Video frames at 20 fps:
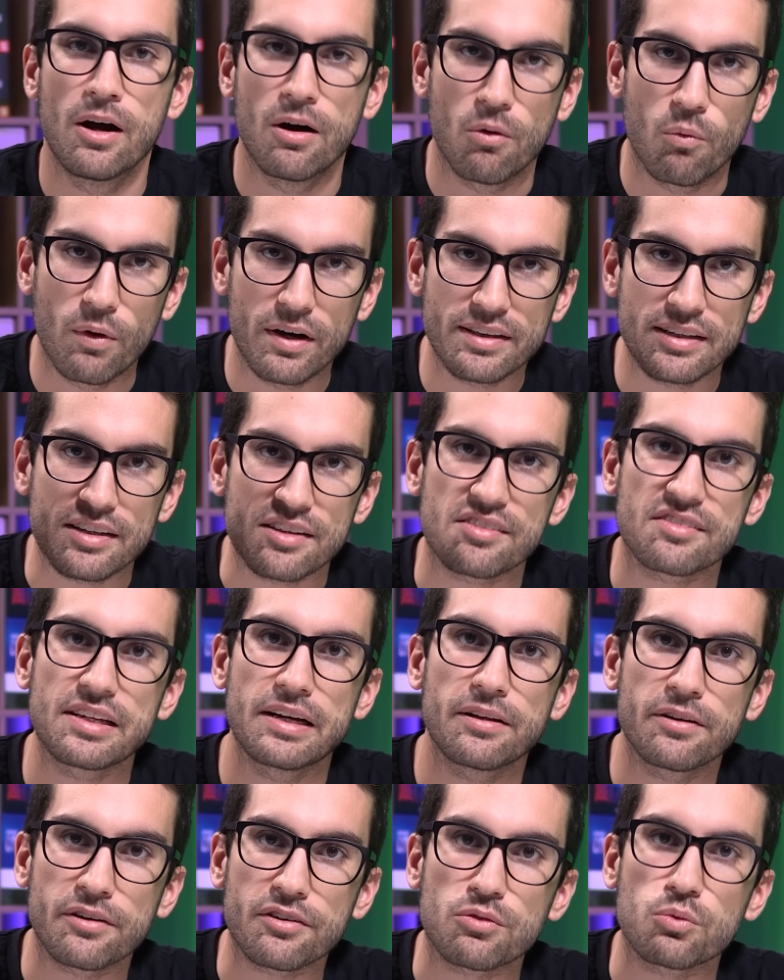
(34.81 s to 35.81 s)
One that
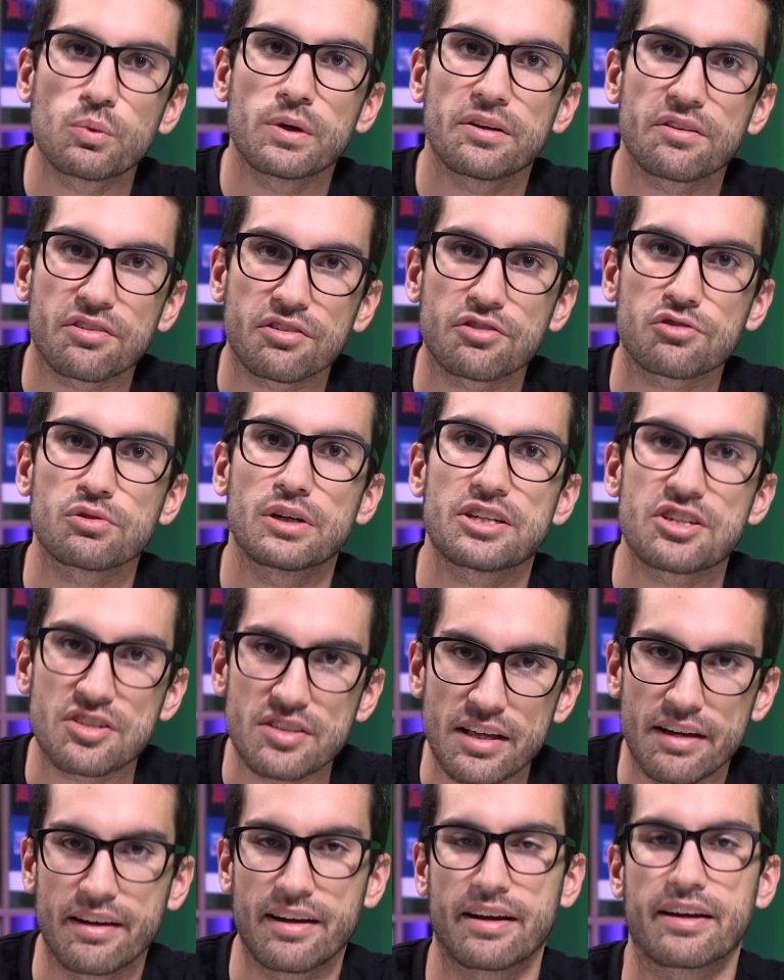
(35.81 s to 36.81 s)
sellers will stretch
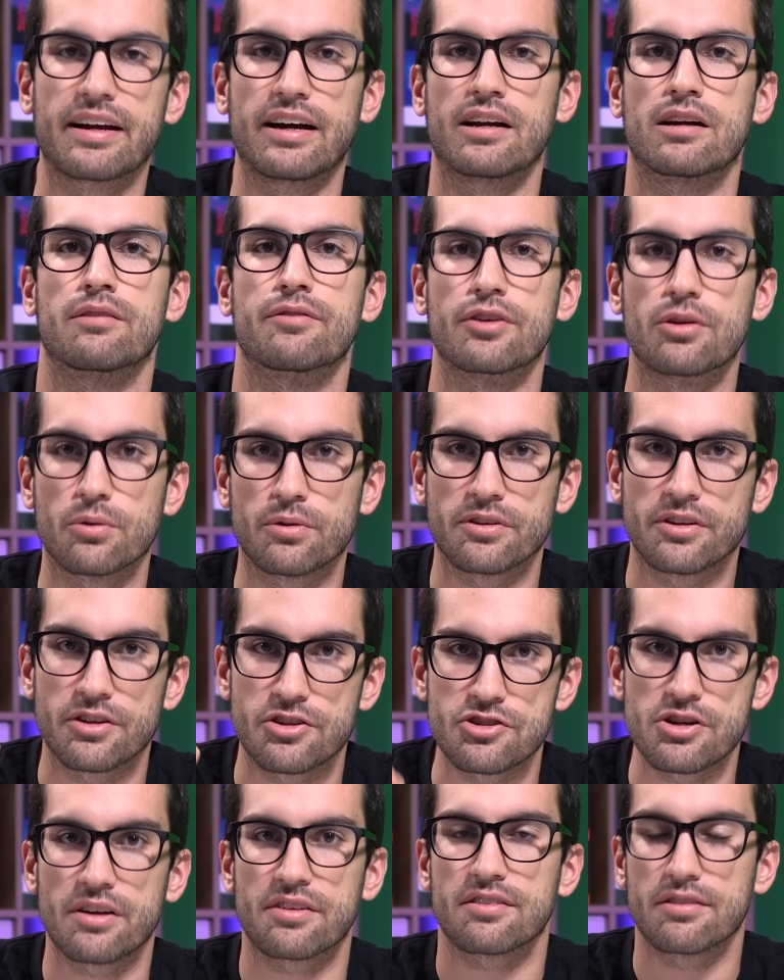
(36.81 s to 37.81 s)
the heck out of in order to
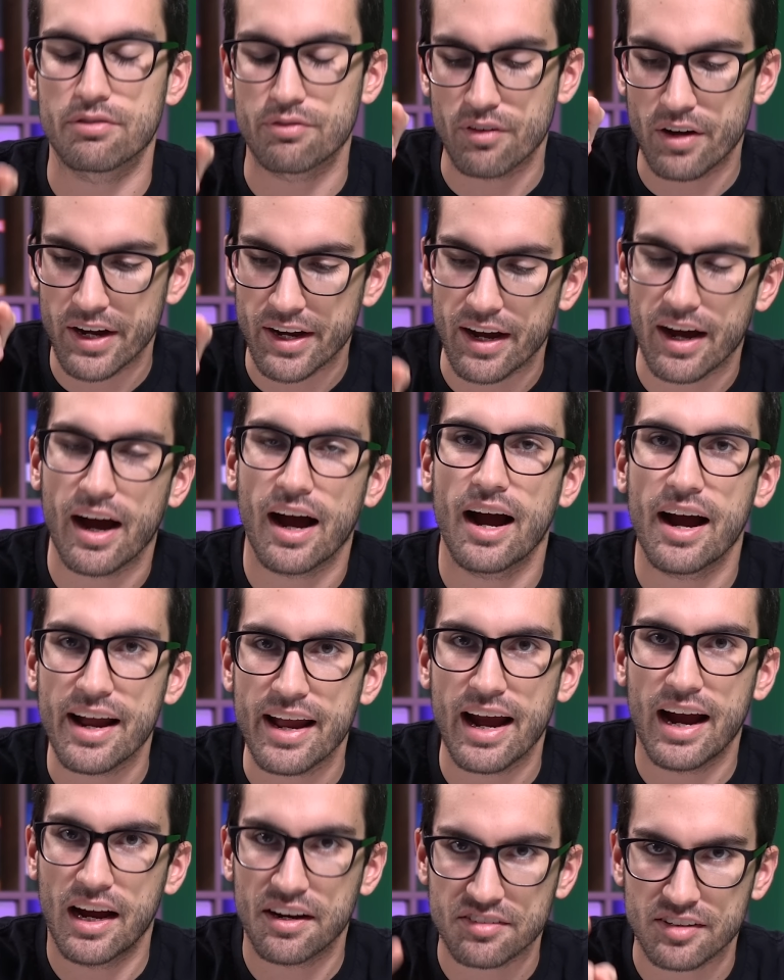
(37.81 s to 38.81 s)
justify a high
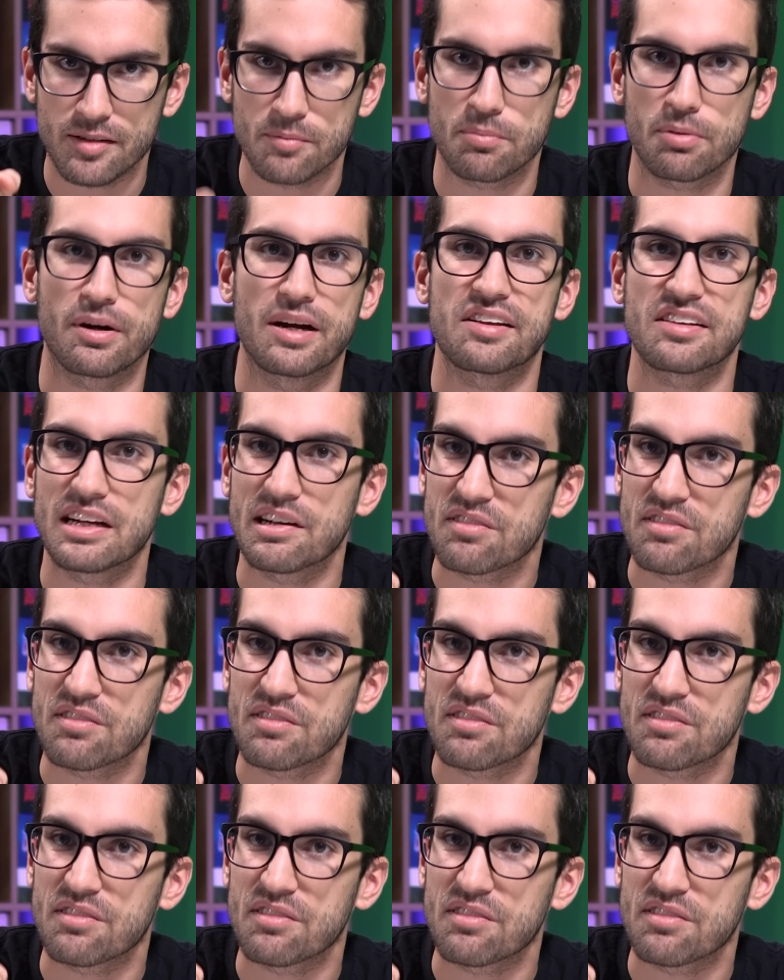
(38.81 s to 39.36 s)
asking price.